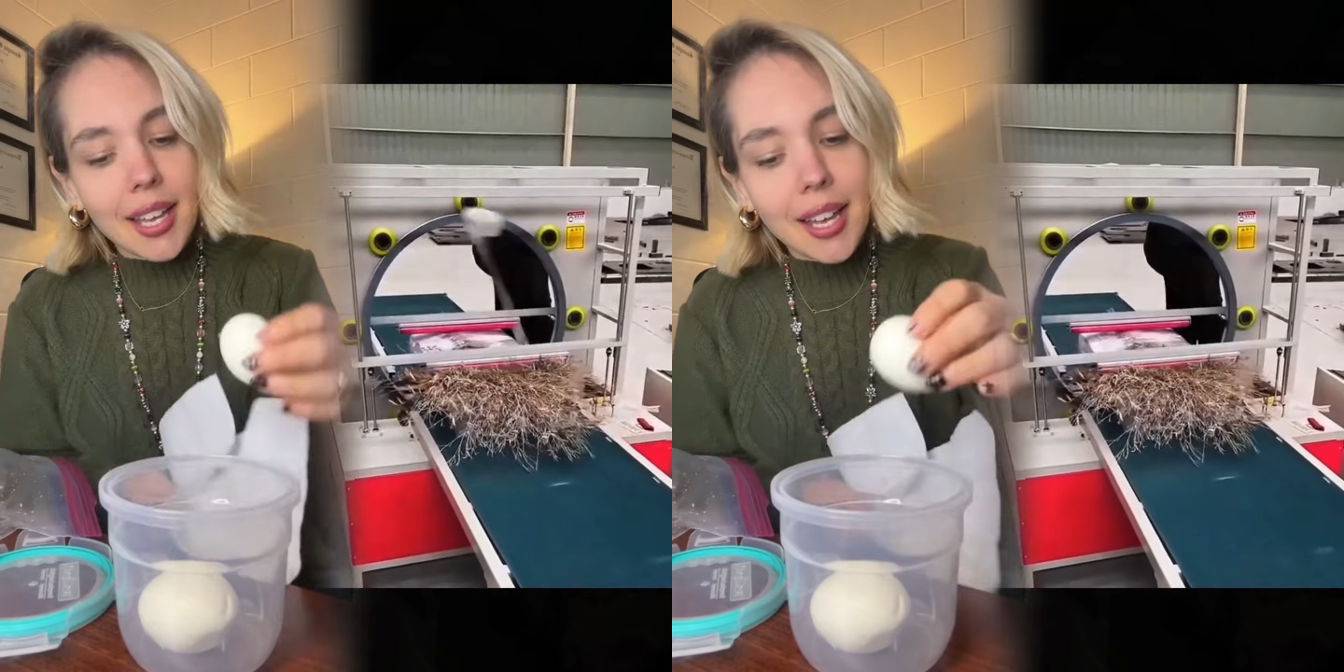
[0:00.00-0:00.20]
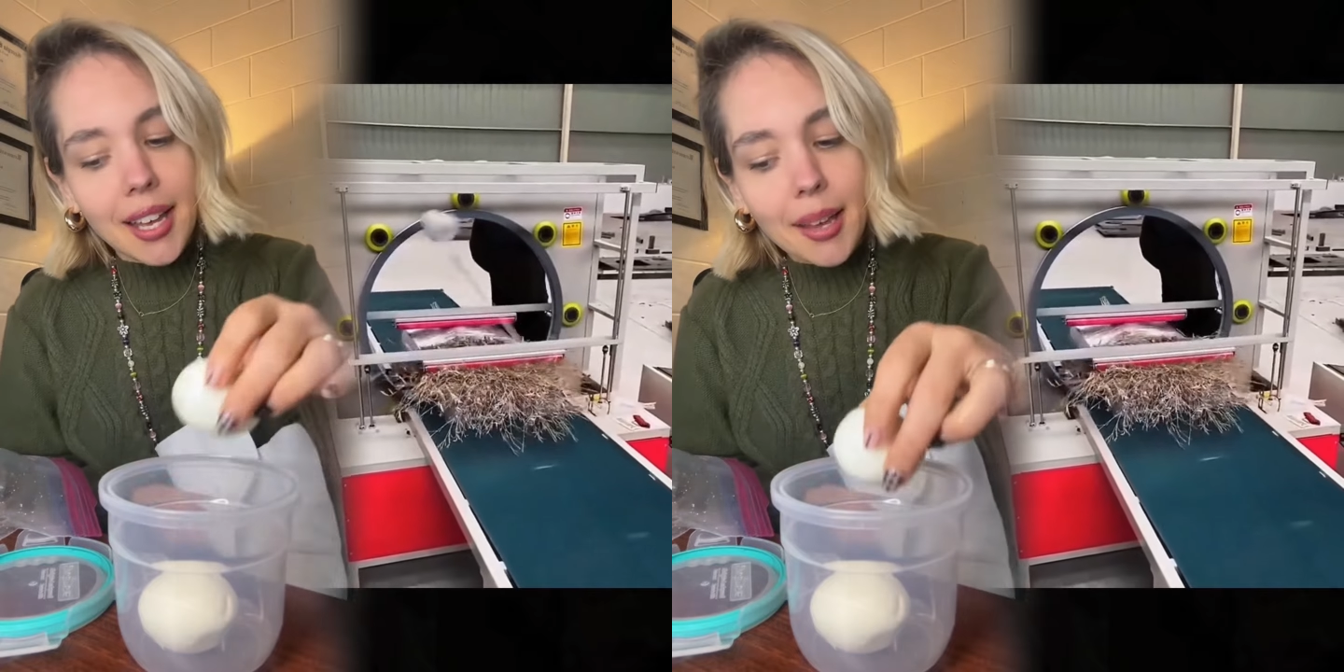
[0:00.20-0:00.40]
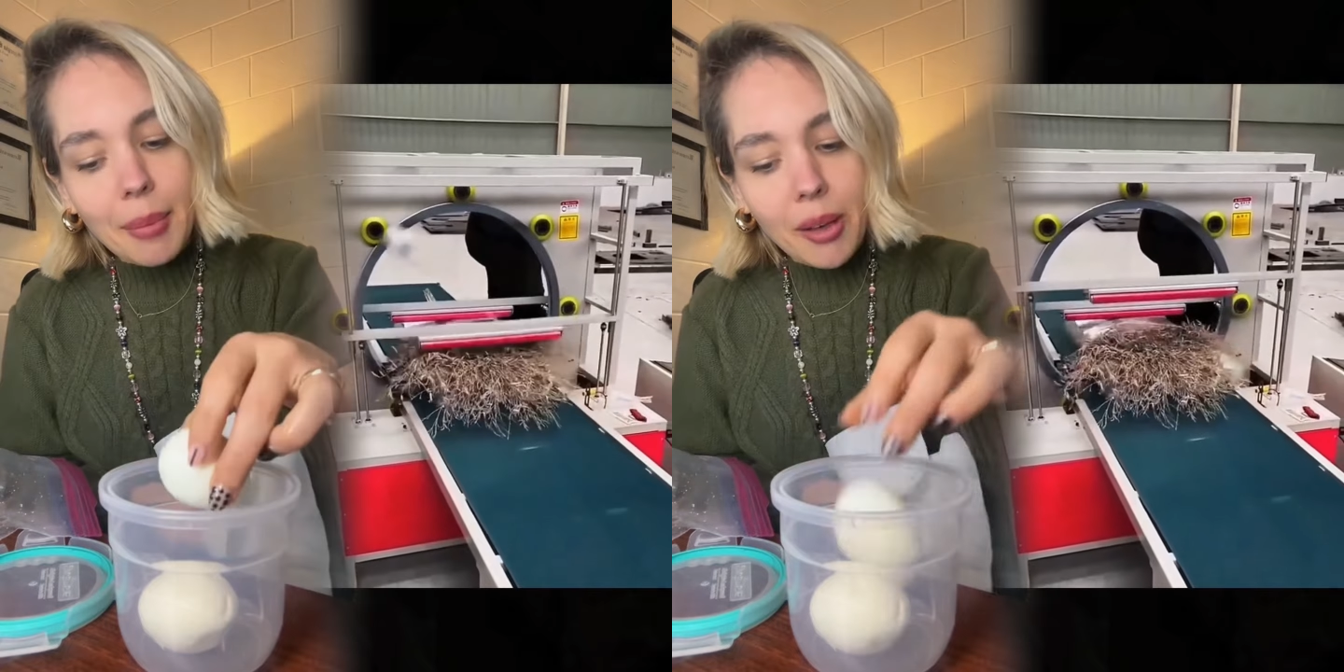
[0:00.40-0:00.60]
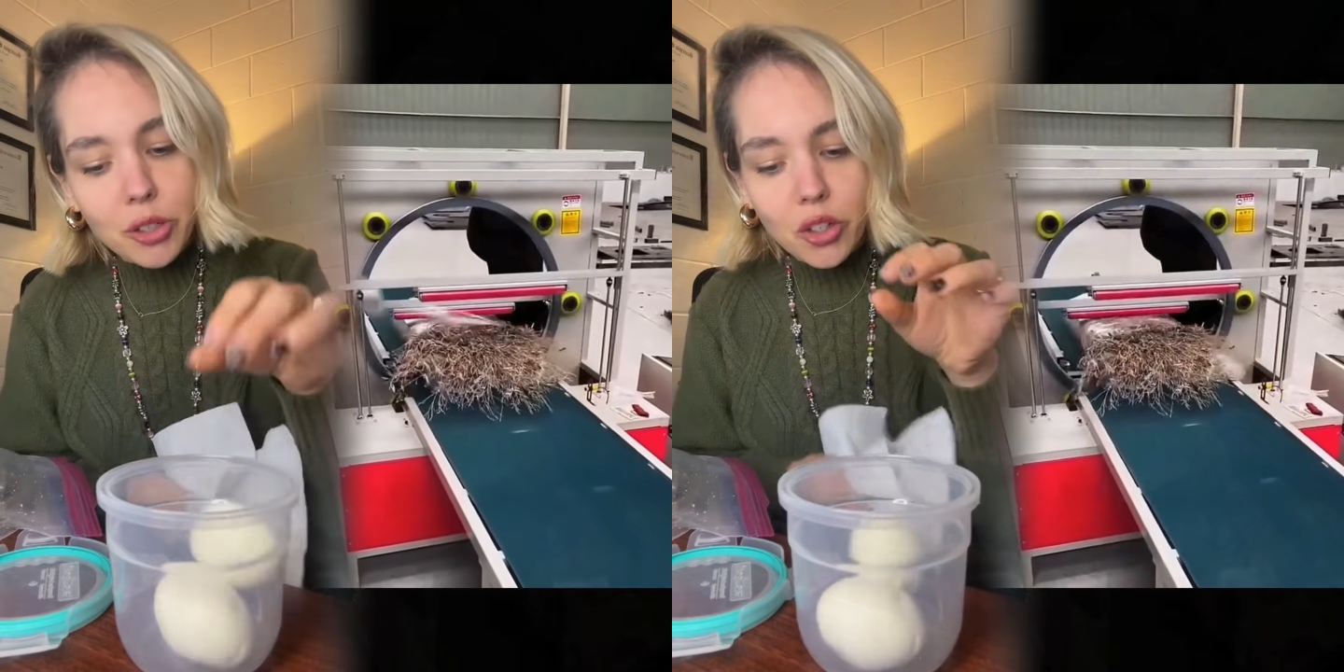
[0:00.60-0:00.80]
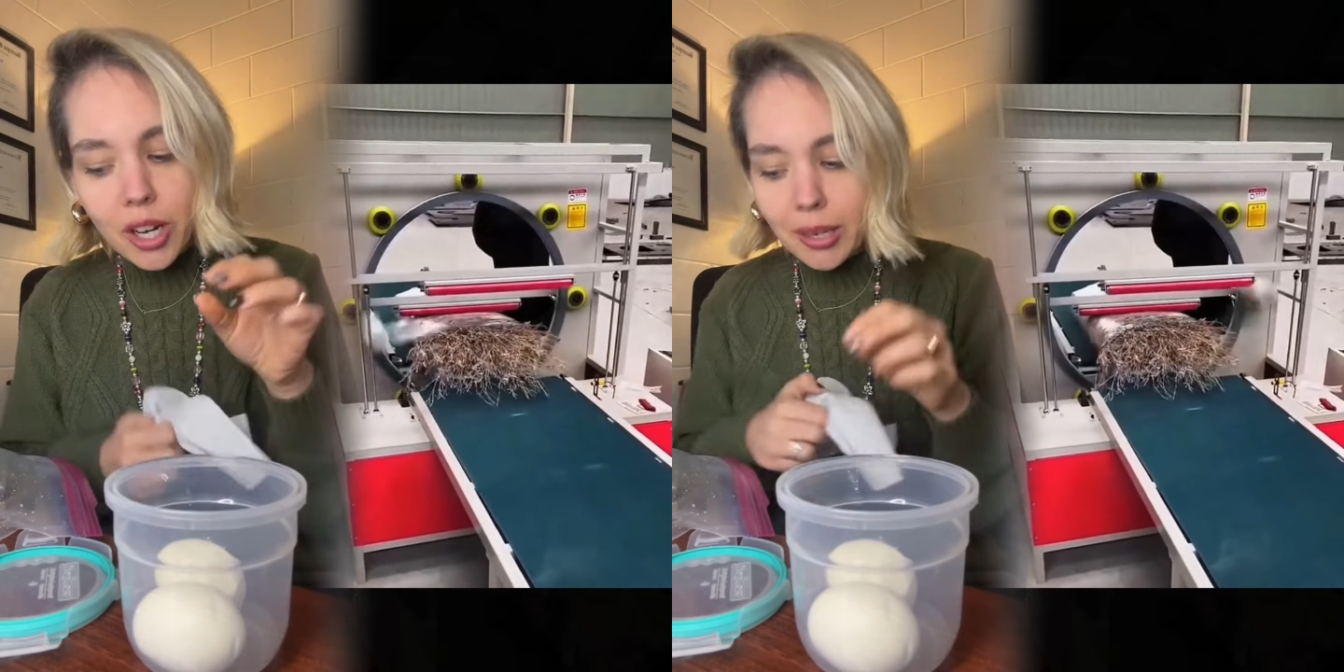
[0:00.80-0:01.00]
I
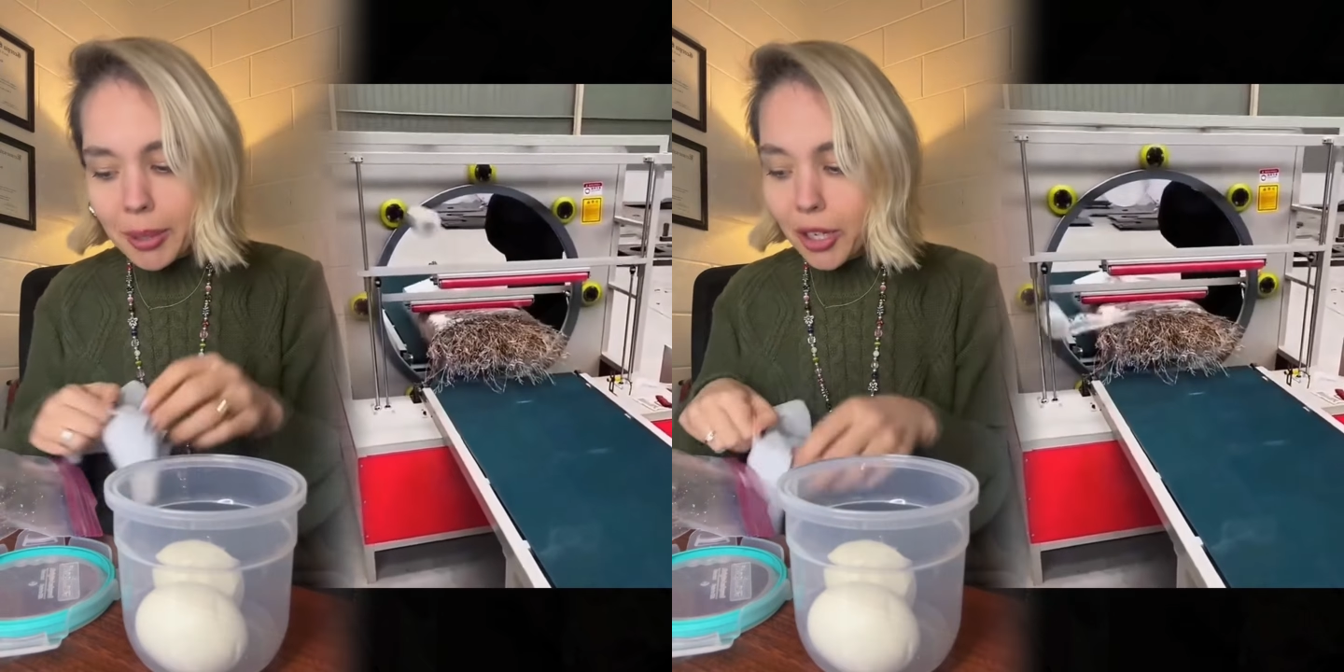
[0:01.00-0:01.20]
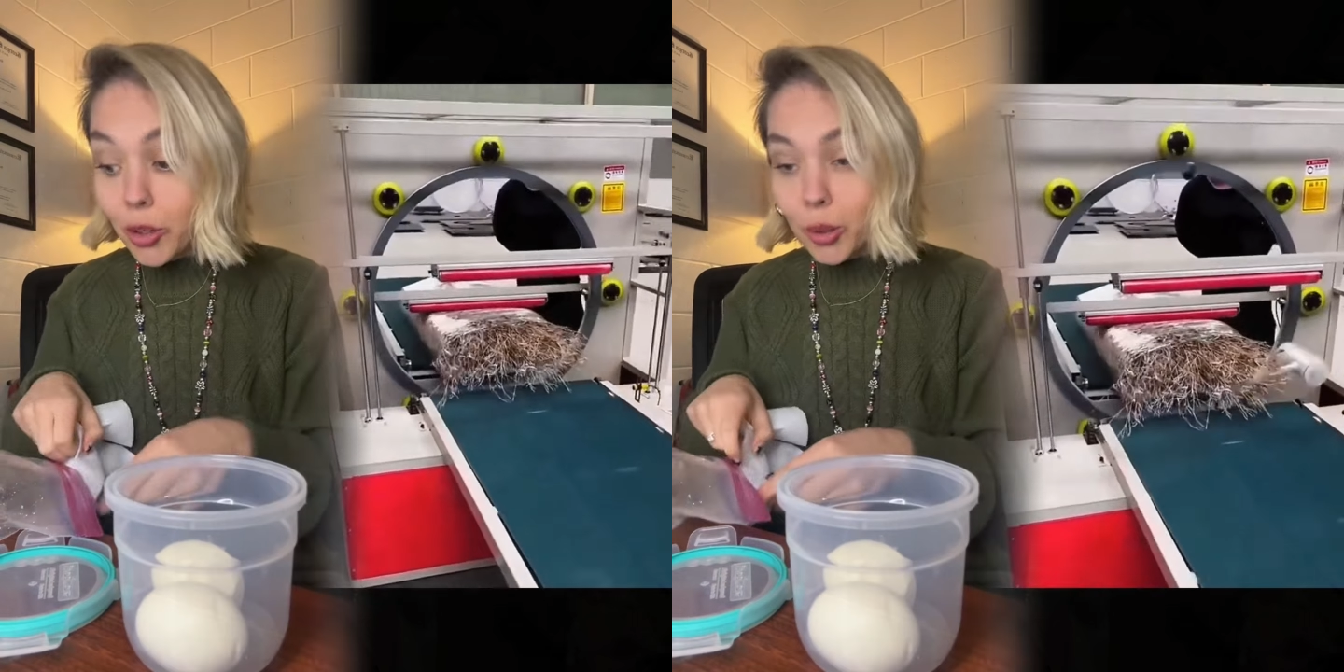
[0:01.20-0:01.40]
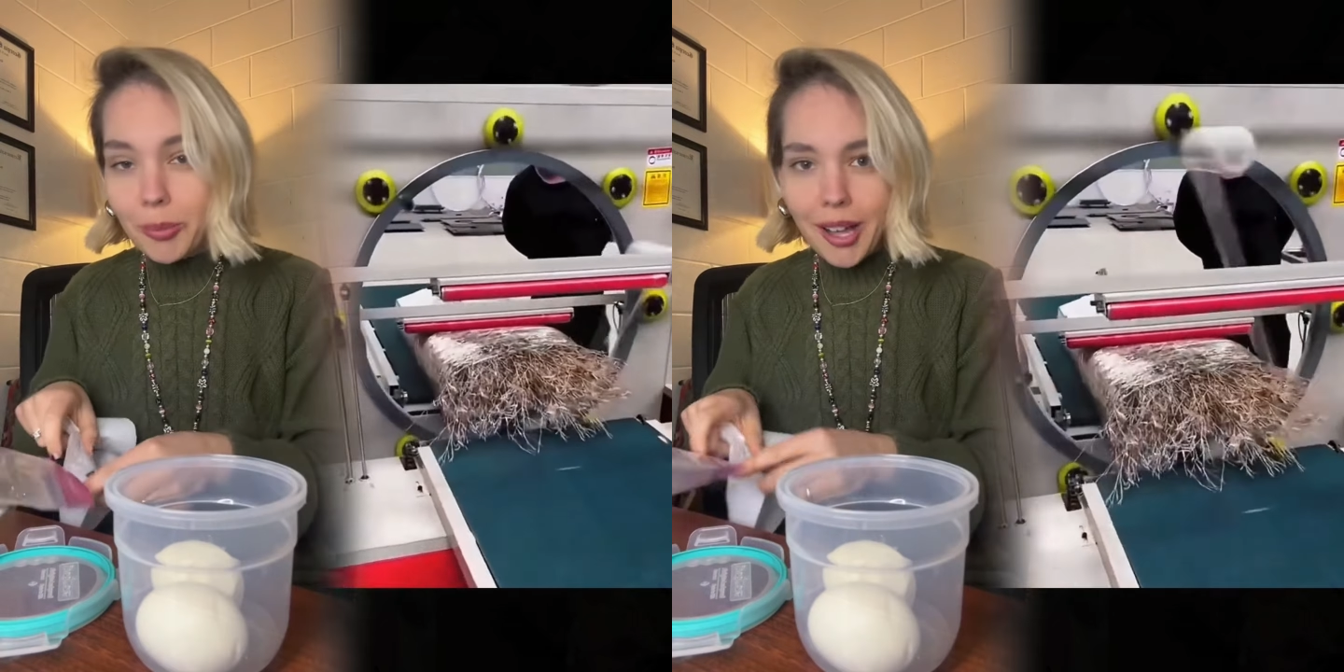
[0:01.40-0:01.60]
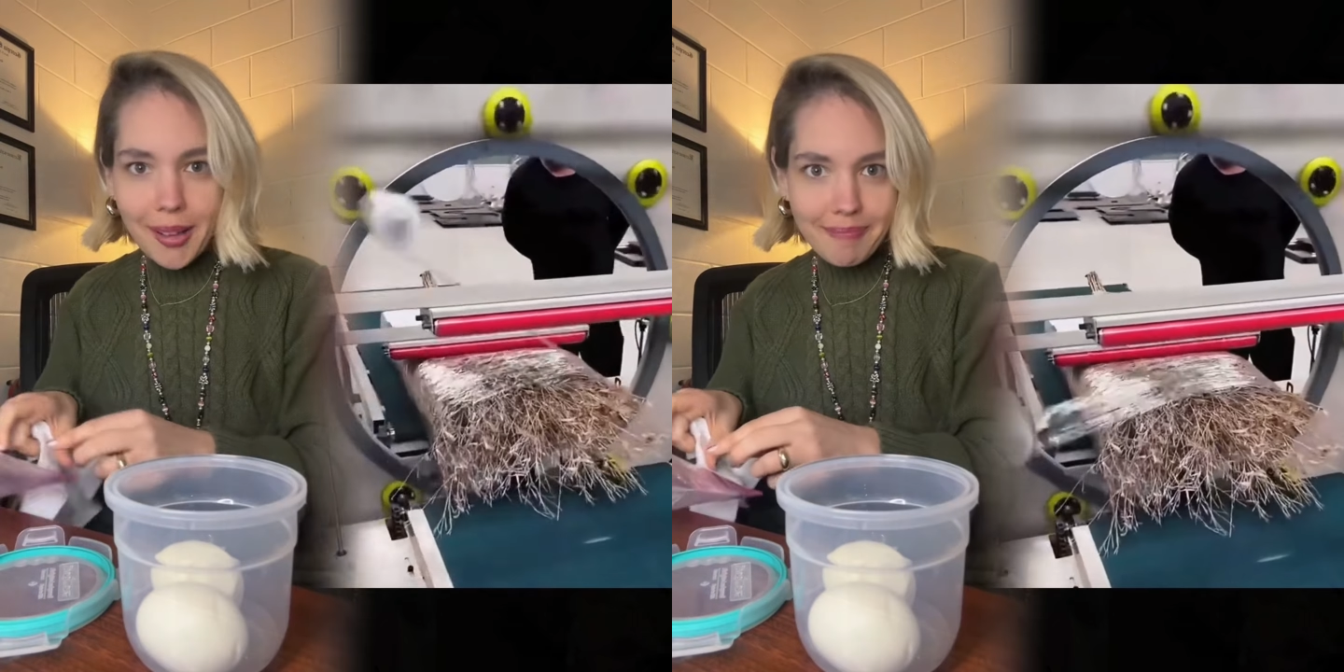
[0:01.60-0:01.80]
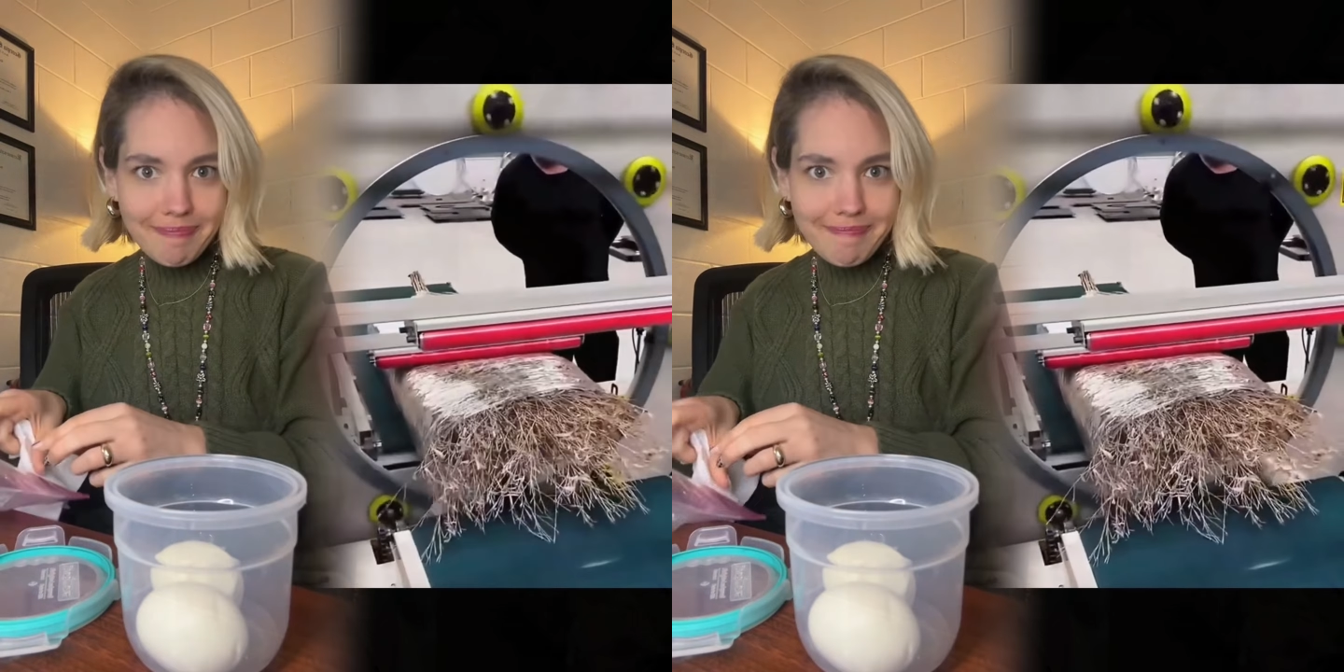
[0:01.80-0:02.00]
was trying to be a cool
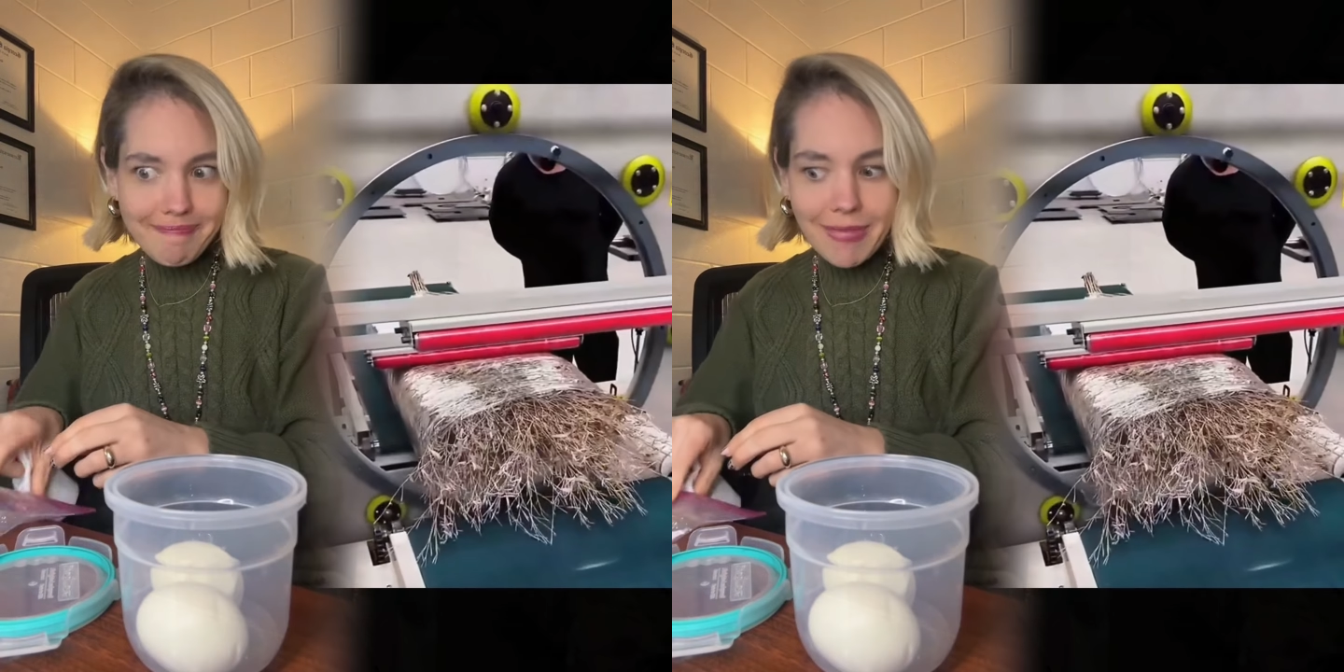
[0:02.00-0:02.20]
mom,